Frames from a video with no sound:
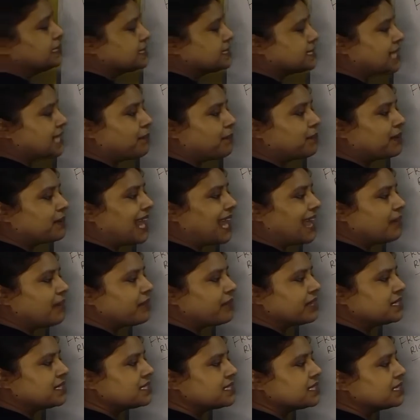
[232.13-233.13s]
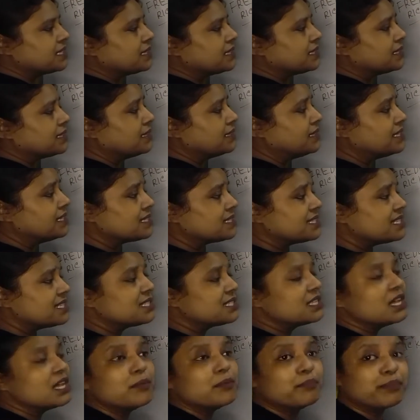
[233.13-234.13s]
subclimax, this
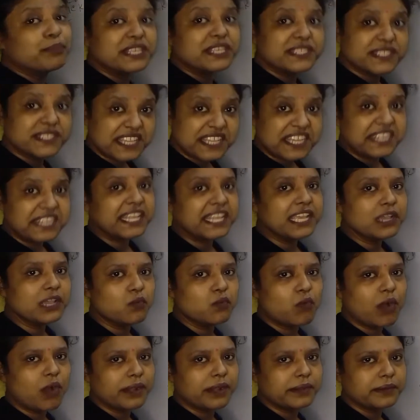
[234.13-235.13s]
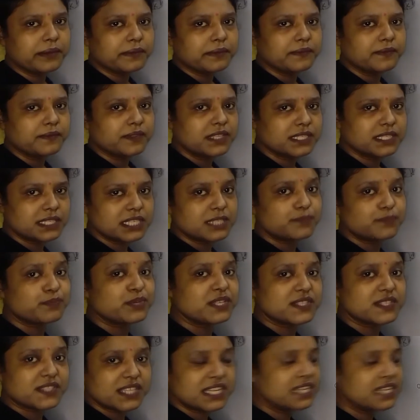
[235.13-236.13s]
is preceding one. This is
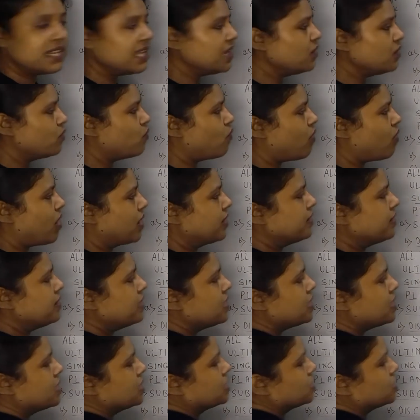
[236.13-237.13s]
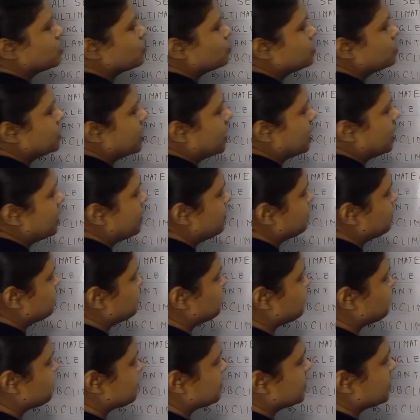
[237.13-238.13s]
preceding one to the
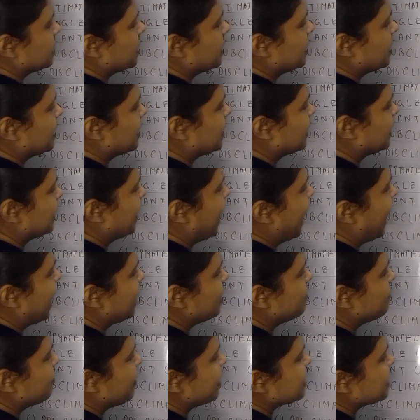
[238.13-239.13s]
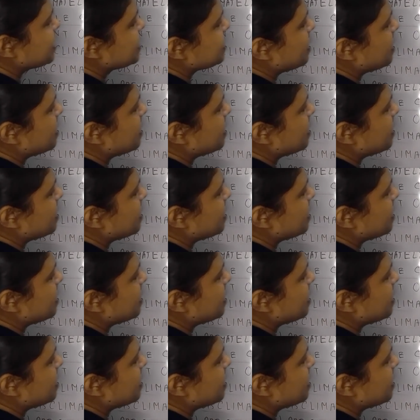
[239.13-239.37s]
climax